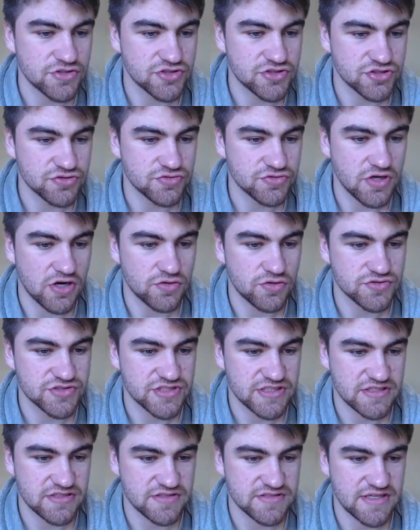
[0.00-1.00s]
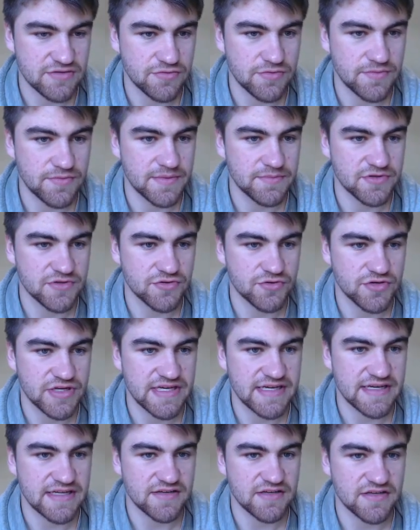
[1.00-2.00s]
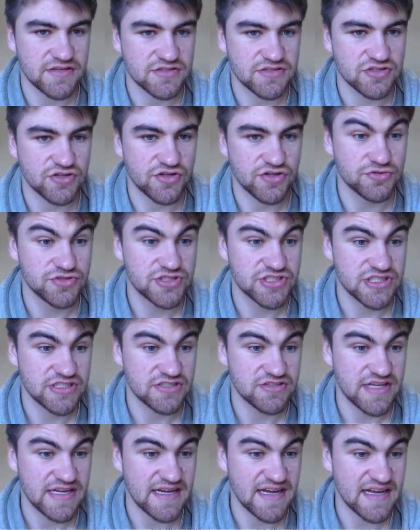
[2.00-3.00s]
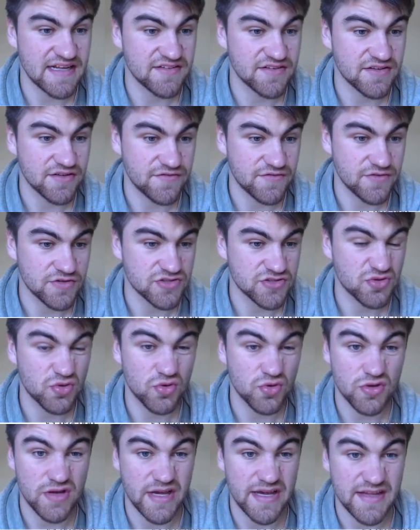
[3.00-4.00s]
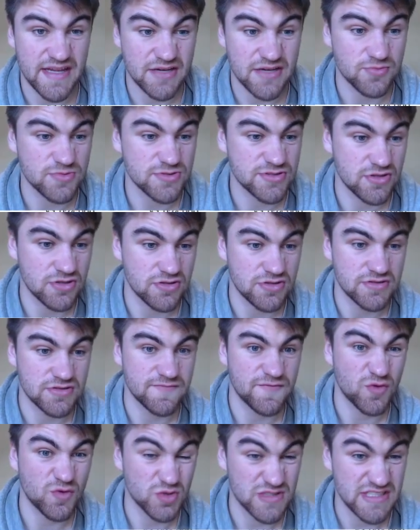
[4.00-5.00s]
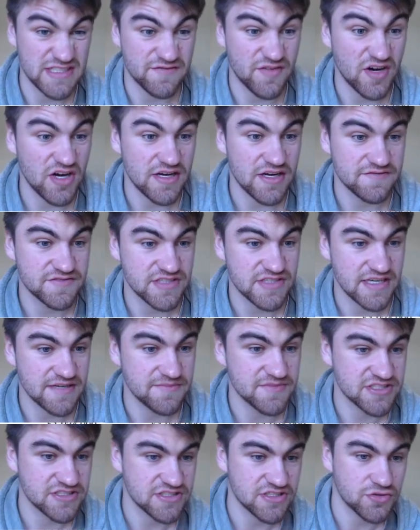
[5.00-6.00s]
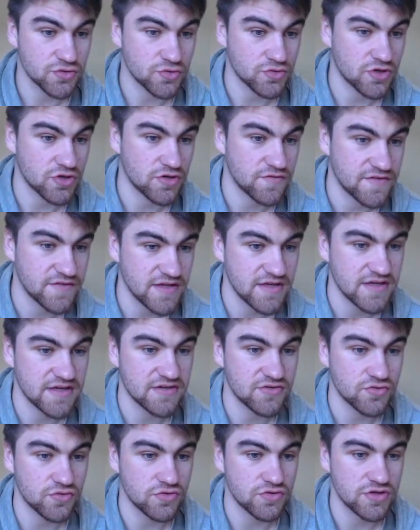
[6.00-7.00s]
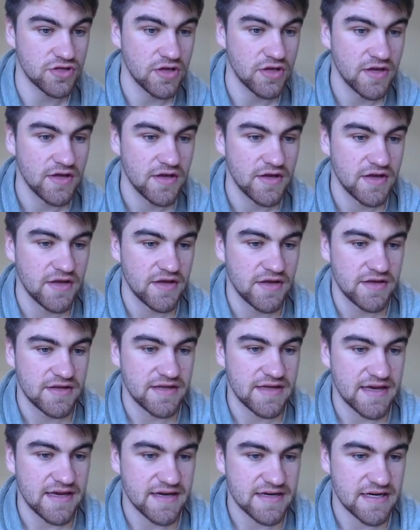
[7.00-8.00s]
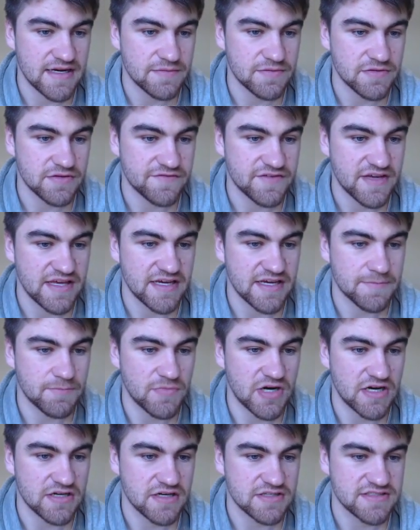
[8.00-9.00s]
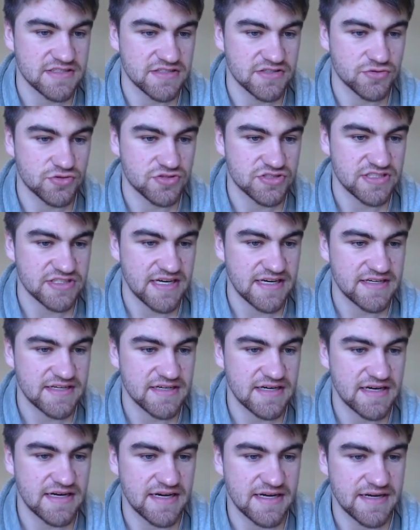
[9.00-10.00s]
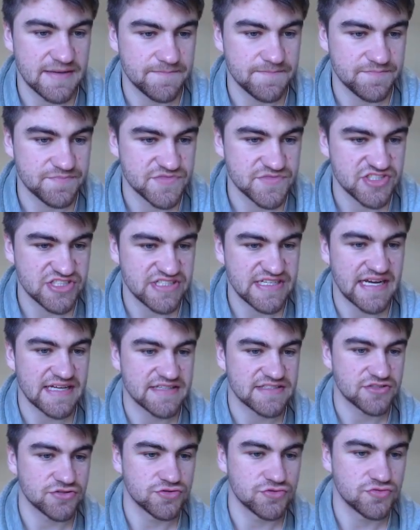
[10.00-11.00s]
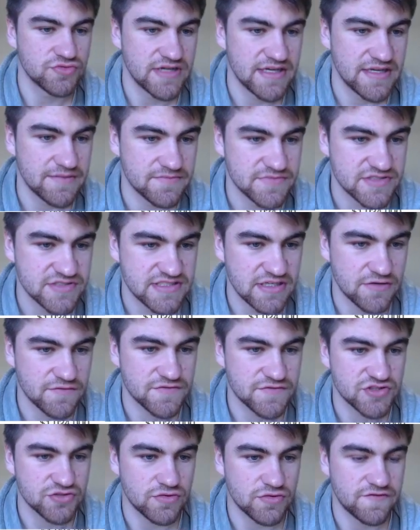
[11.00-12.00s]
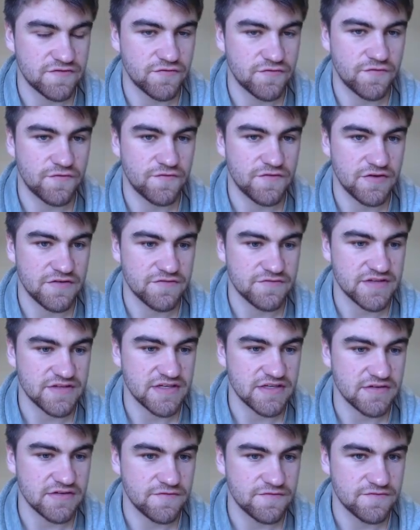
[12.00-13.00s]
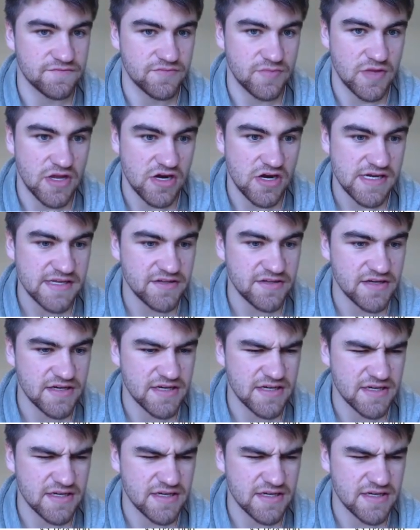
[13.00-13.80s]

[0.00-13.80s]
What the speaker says: 2 goals, because I remember looking at it close to the end of the first quarter and he was on 45, so he must have gone off here and gone, yeah, a couple of kick marks, it looks like, to get to himself to a 59.